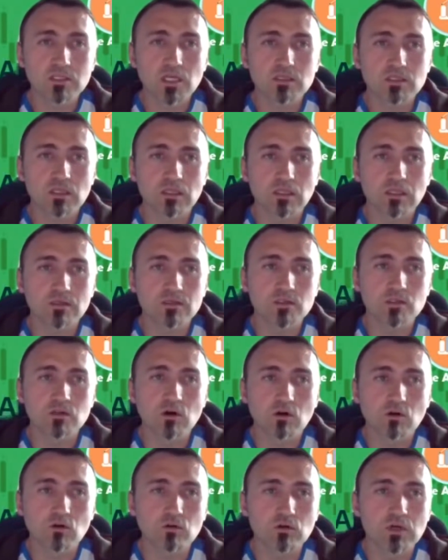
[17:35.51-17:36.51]
Just let's
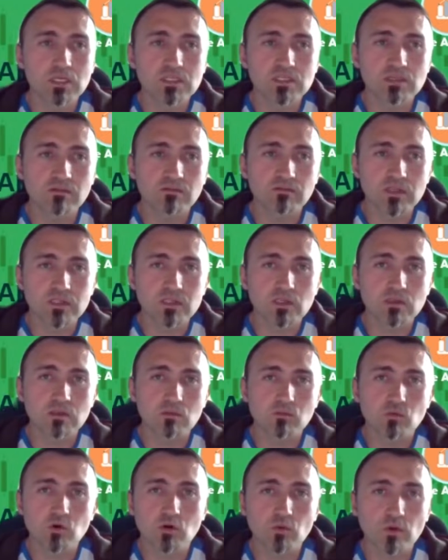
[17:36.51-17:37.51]
go, let's invest,
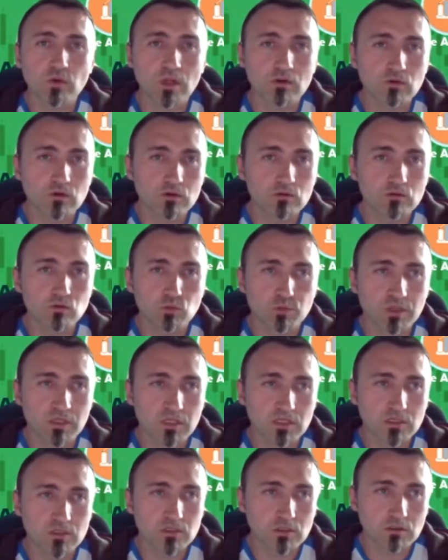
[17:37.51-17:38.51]
and tomorrow we are going to
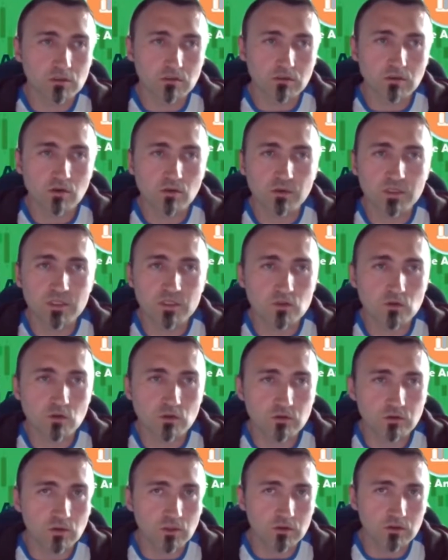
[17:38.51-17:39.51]
be rich. No, that's
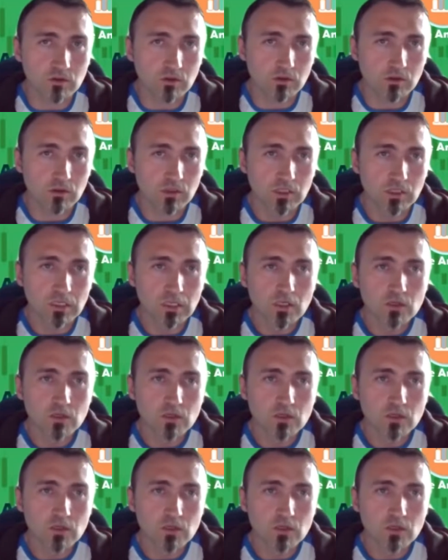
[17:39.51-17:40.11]
not true at all.